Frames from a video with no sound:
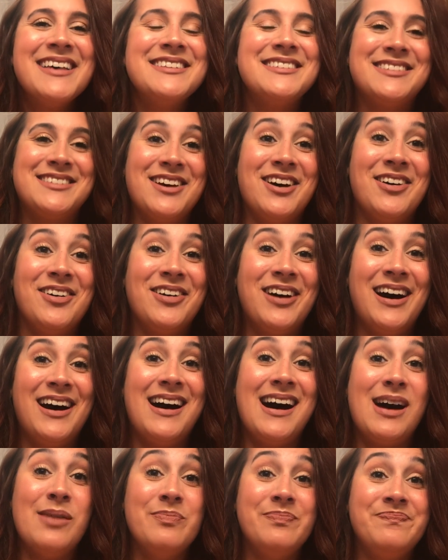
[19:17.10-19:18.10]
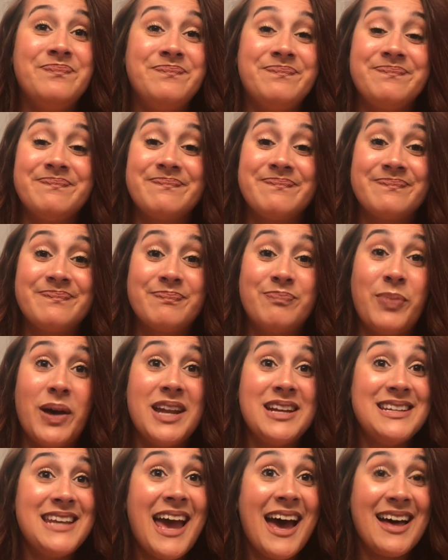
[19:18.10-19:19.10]
So,
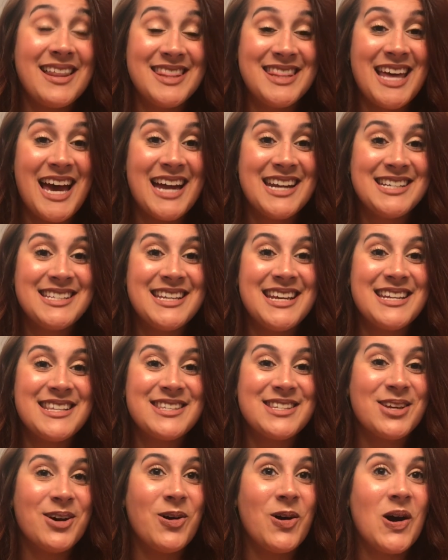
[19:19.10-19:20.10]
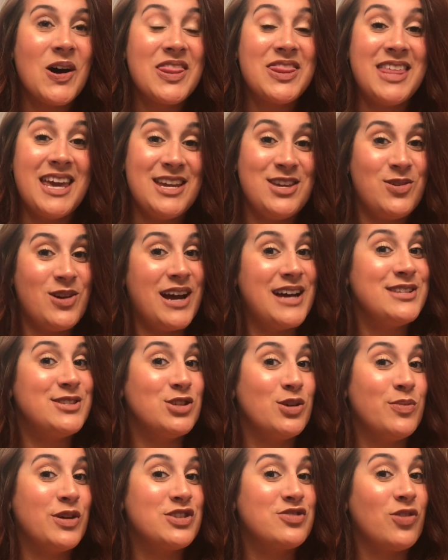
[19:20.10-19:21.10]
but yeah, that is it. So thank you guys
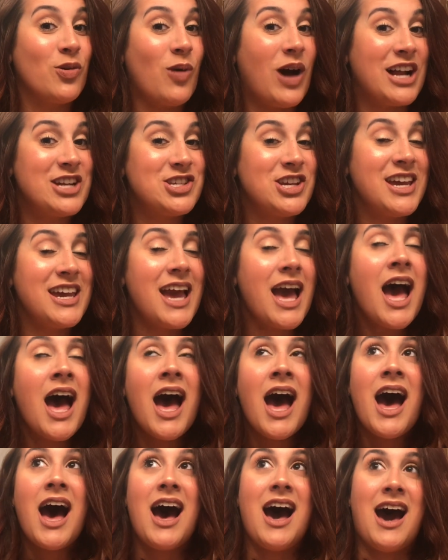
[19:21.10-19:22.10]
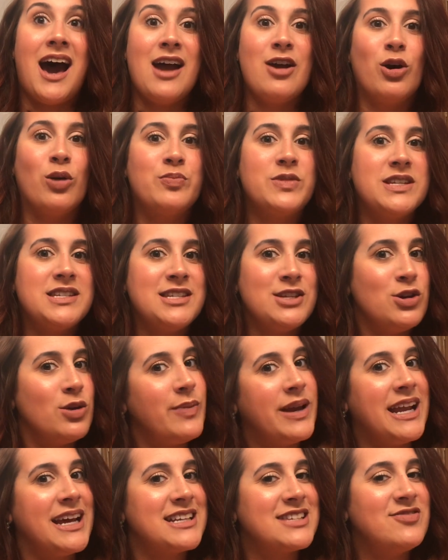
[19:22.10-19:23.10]
so much for watching. I hope to see you in
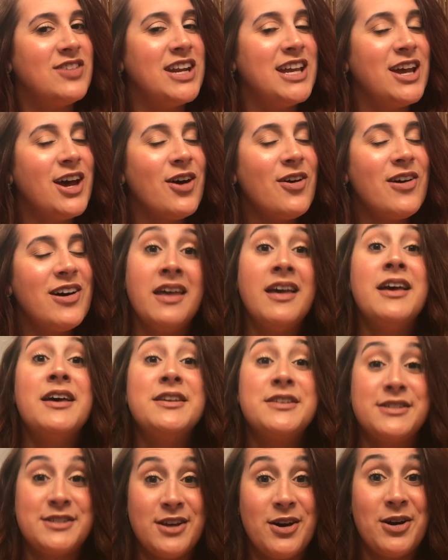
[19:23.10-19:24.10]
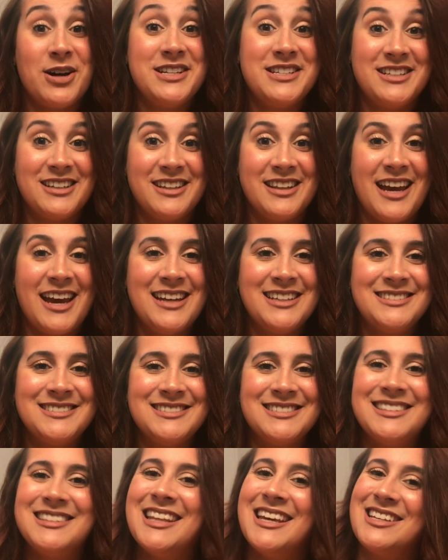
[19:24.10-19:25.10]
my next video. So until then,
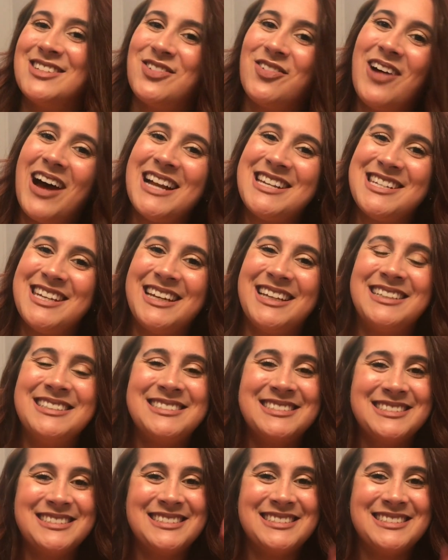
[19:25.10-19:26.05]
thanks for watching.